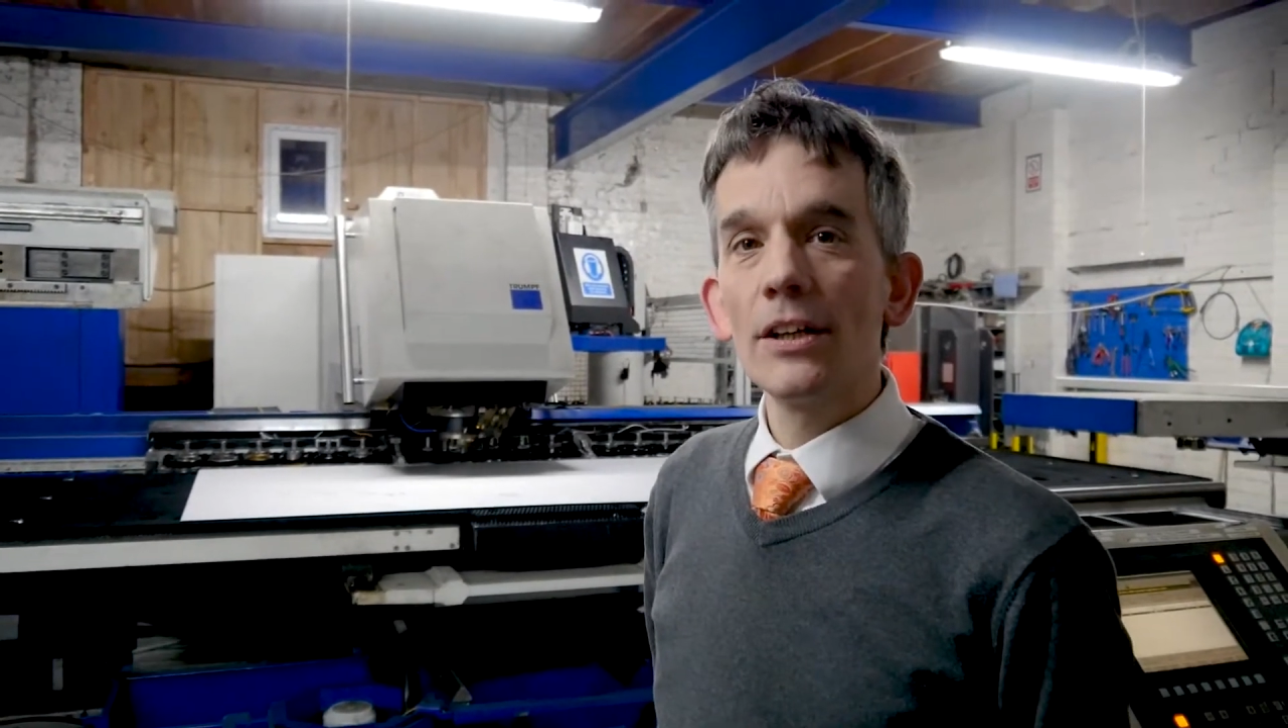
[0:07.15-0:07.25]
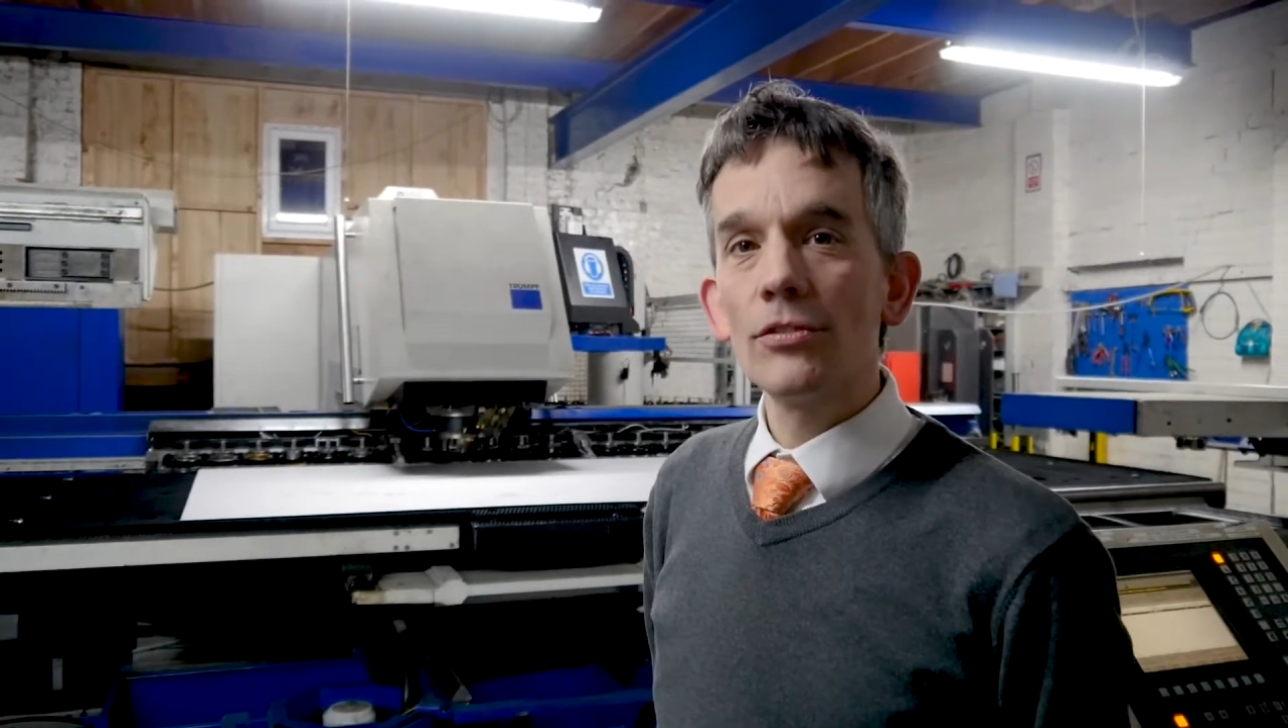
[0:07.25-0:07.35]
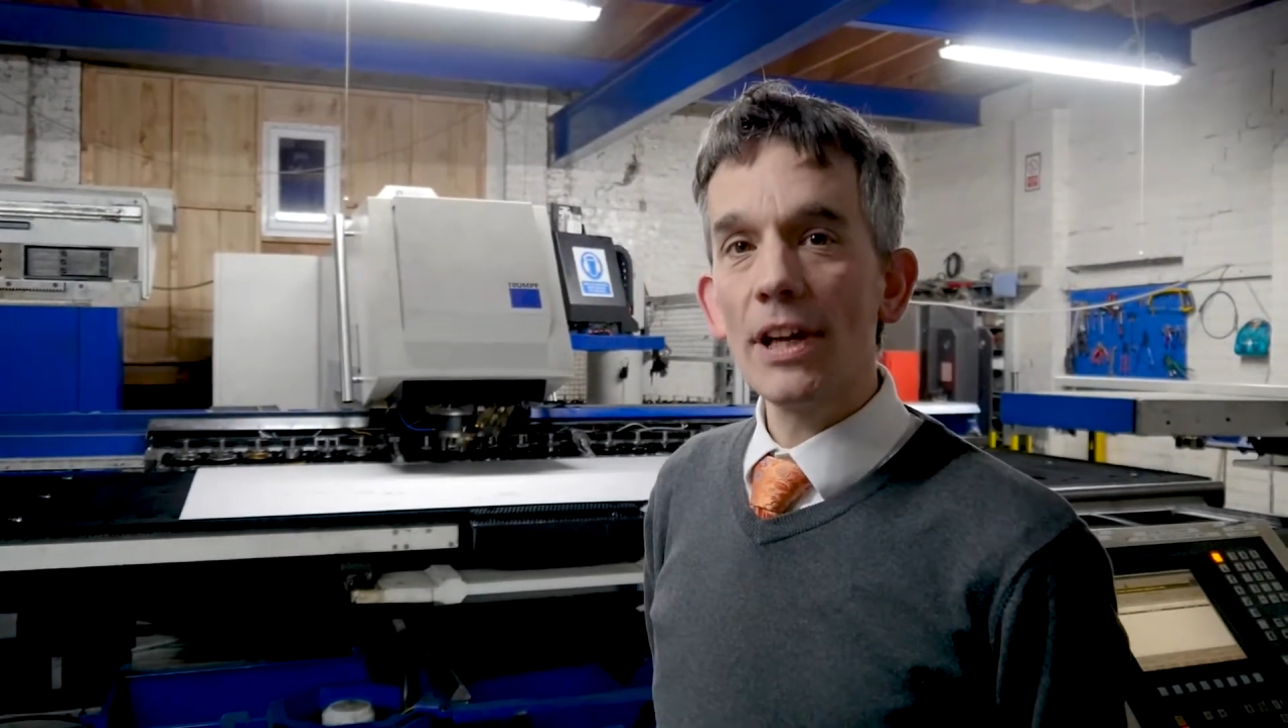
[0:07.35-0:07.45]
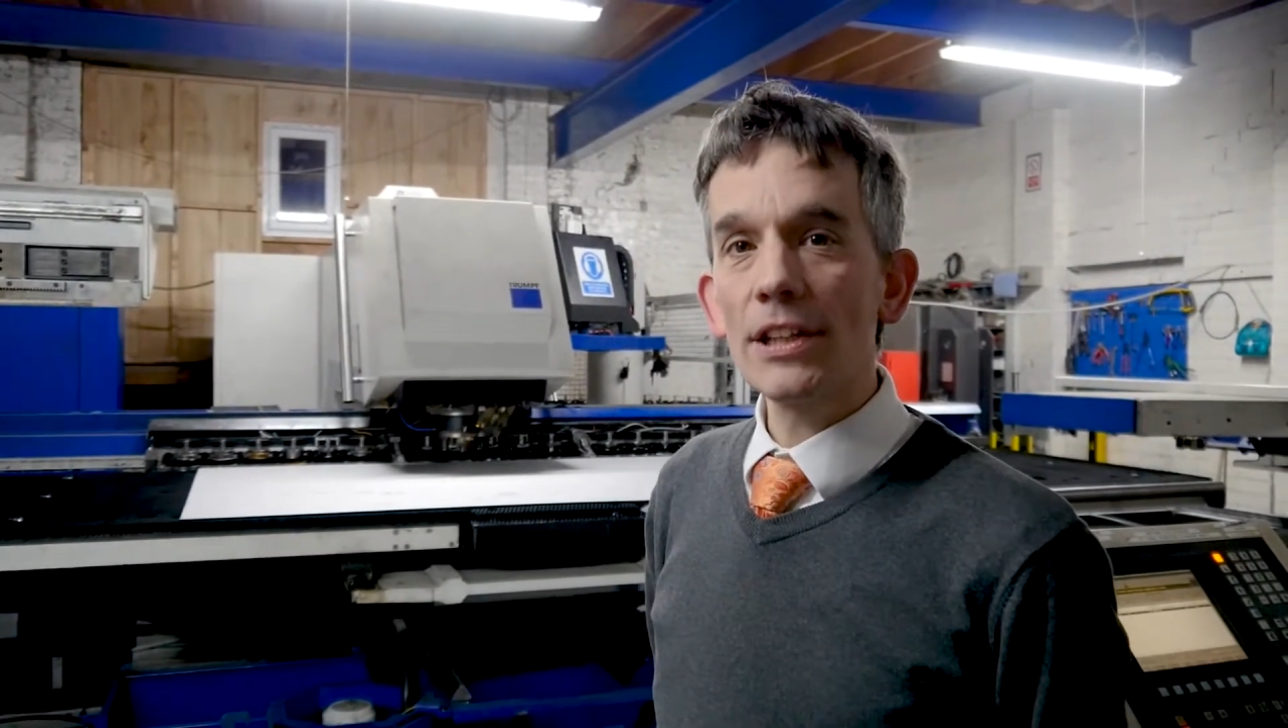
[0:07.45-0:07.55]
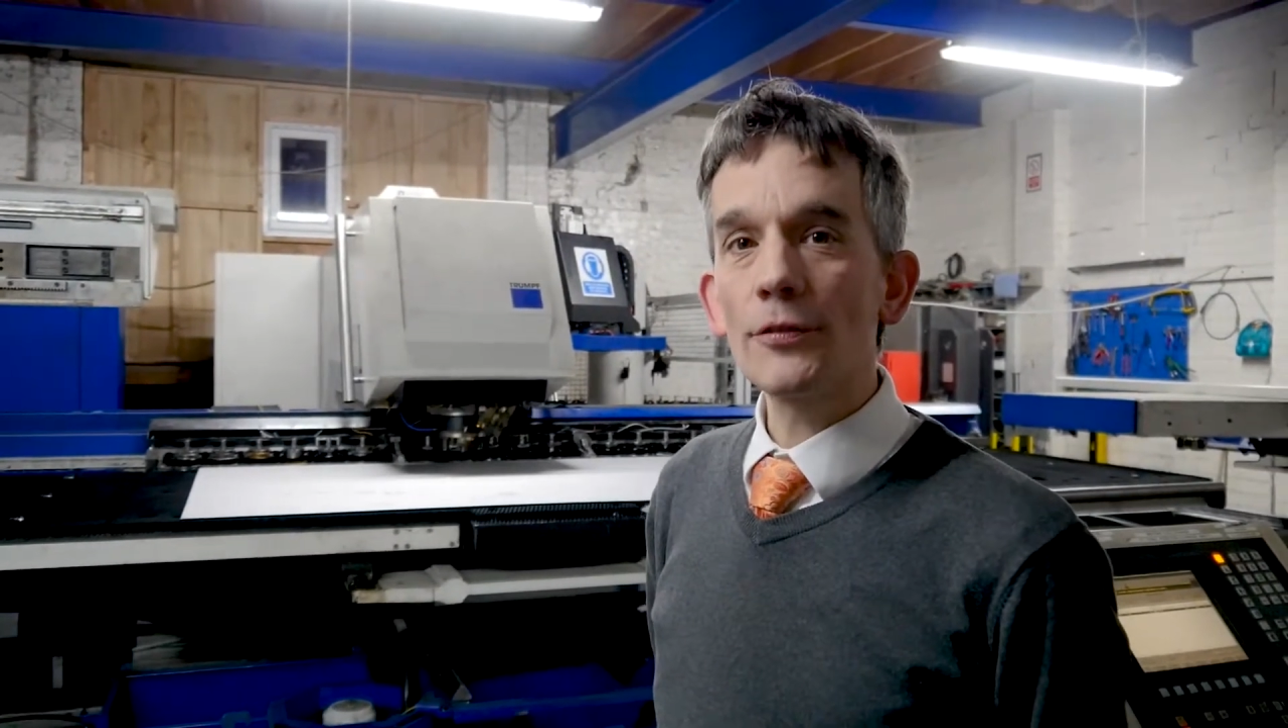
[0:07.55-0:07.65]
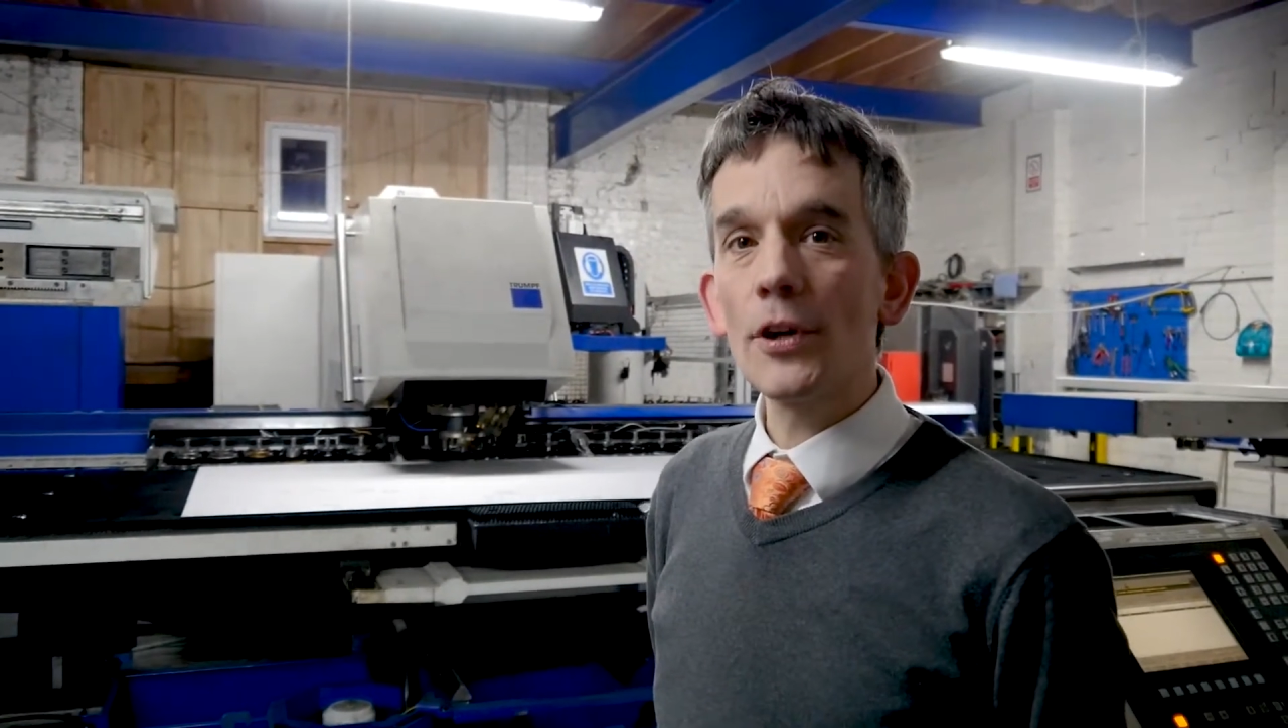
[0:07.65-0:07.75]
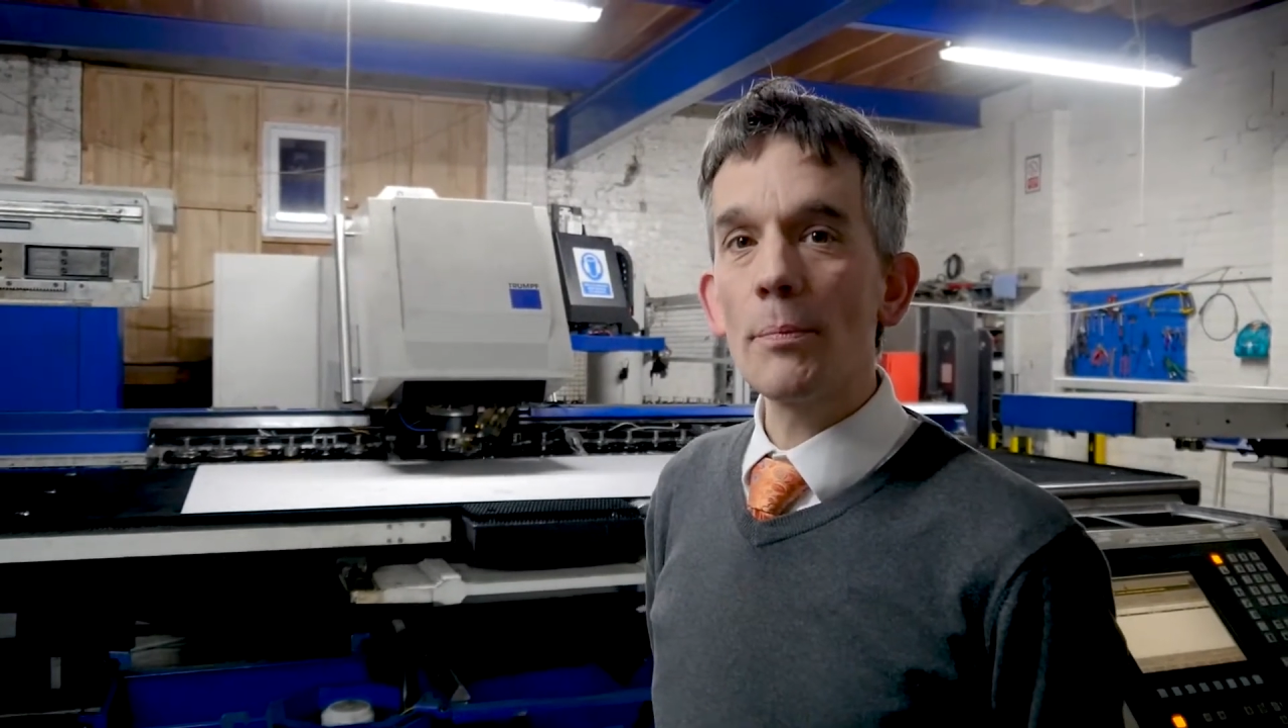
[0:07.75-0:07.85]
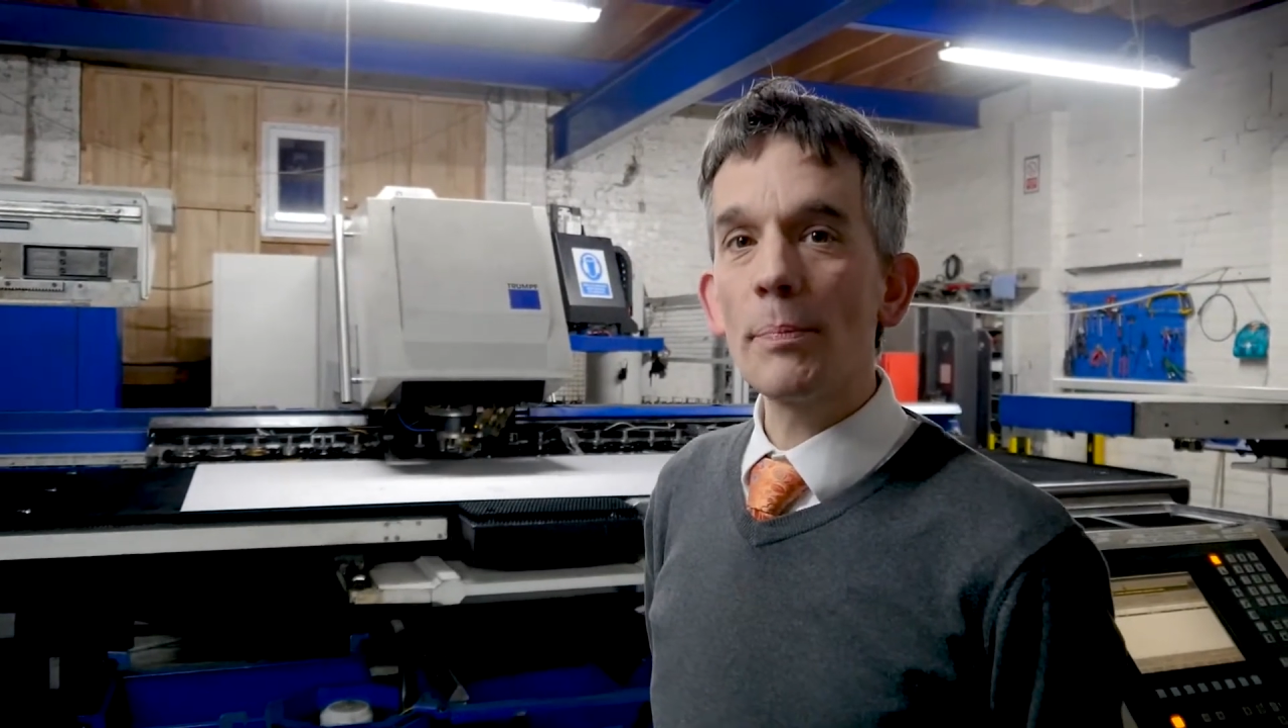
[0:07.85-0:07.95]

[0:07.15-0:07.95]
ready for